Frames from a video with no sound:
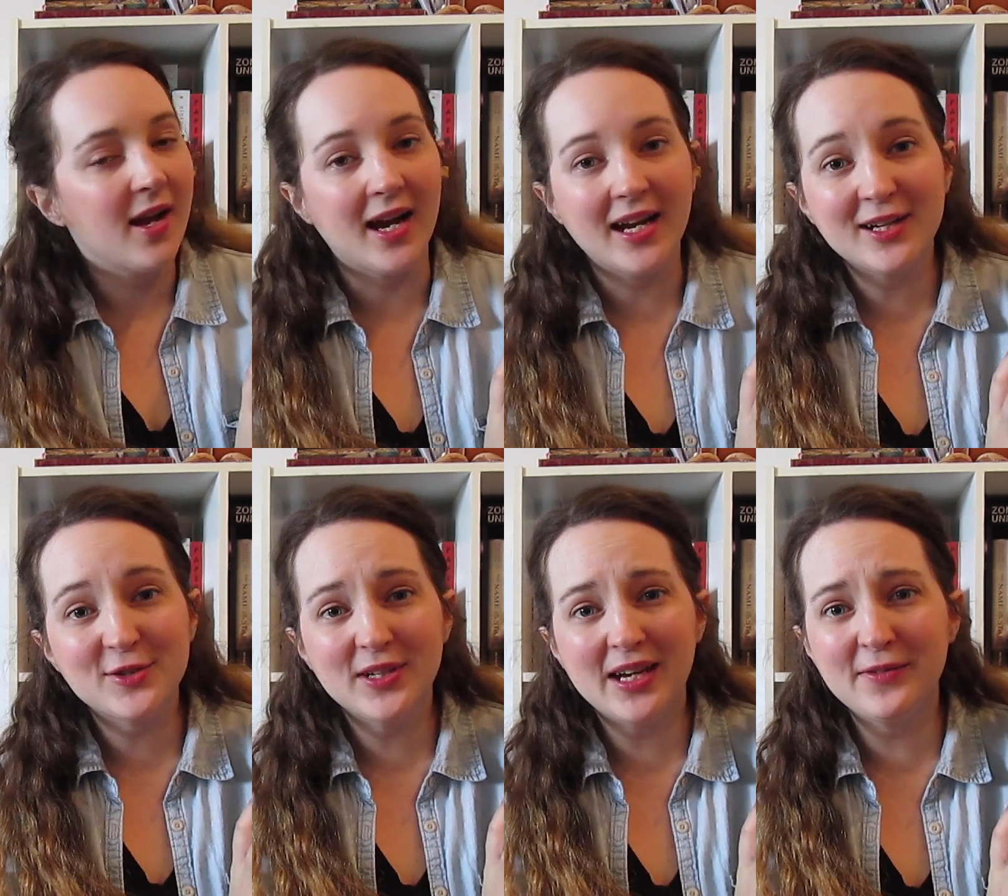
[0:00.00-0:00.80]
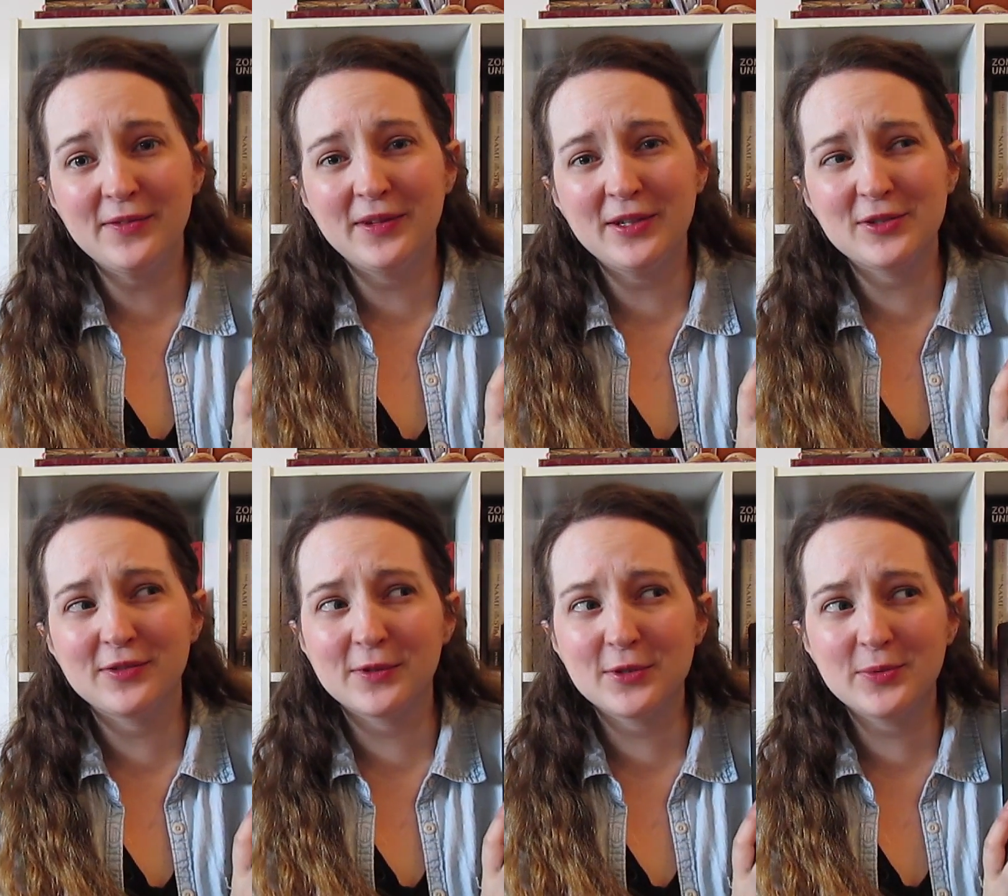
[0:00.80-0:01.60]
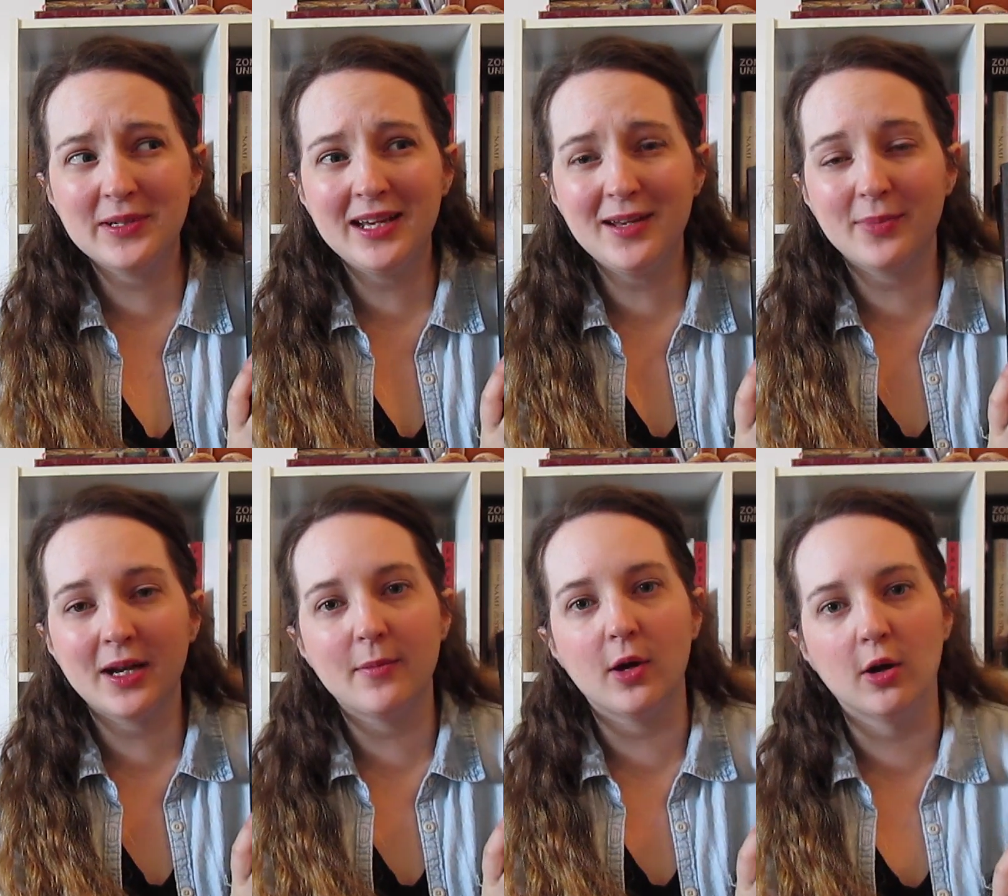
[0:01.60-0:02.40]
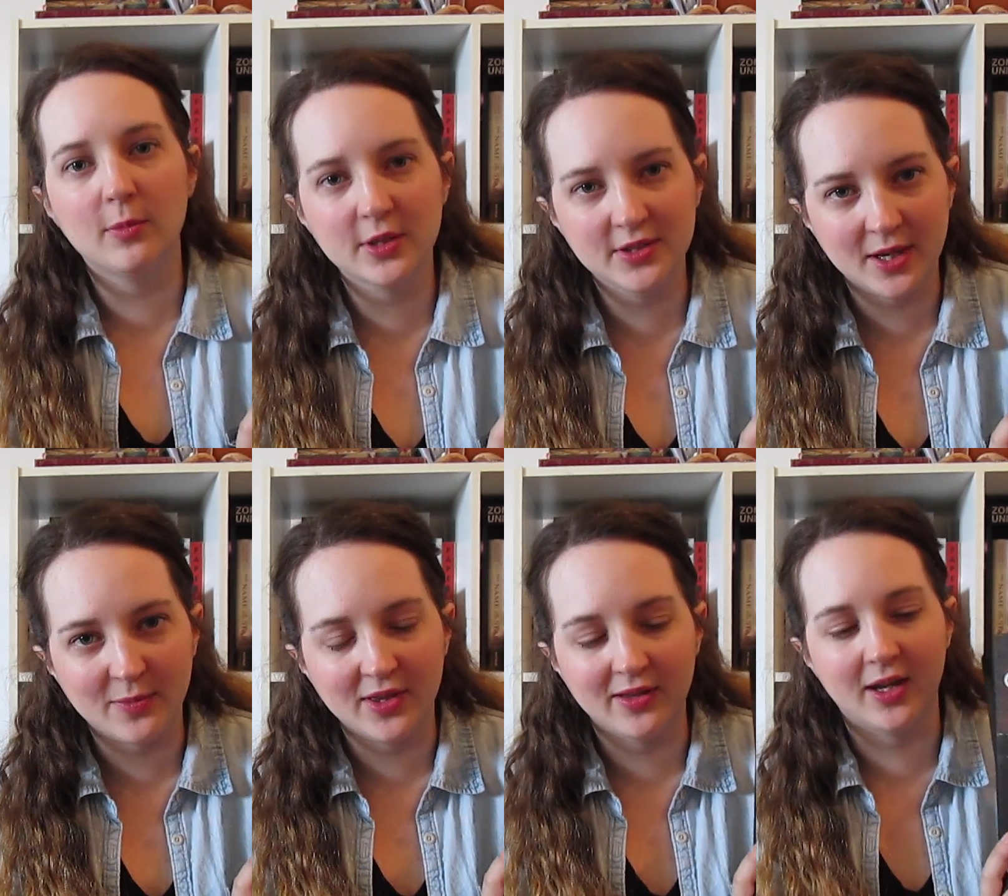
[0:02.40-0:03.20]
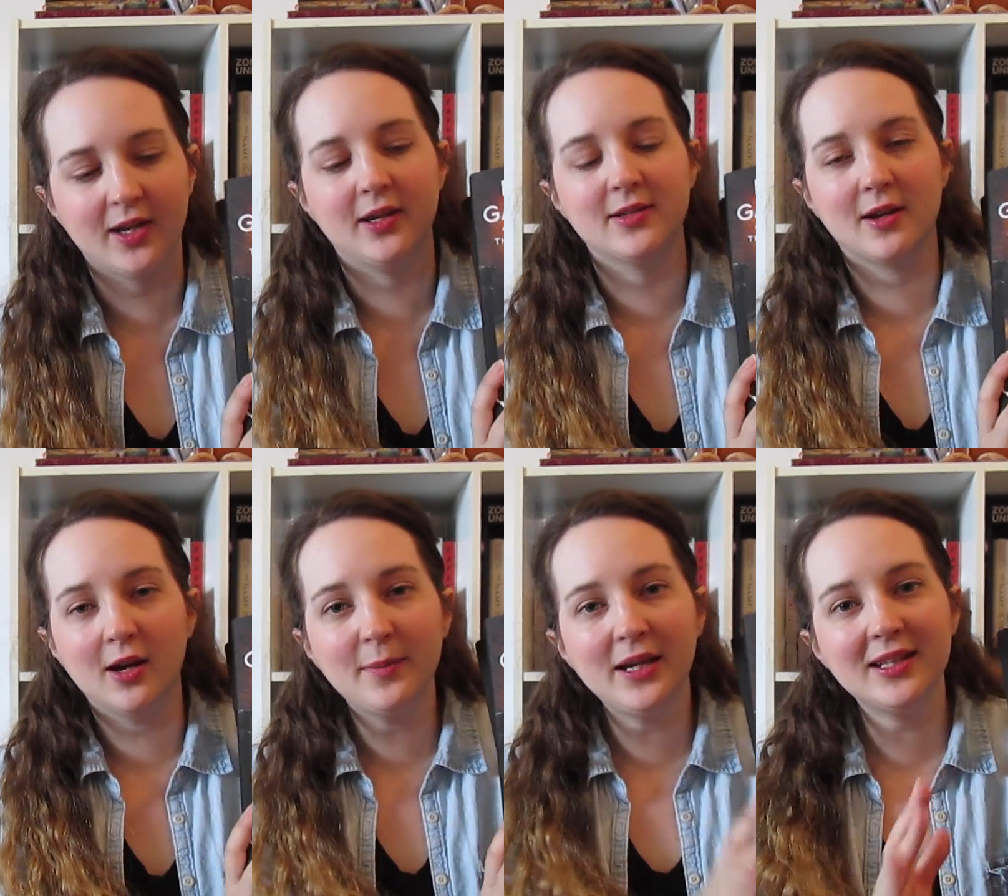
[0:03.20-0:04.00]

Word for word: I actually haven't finished the first one yet, but I'm almost done with it, and it's on my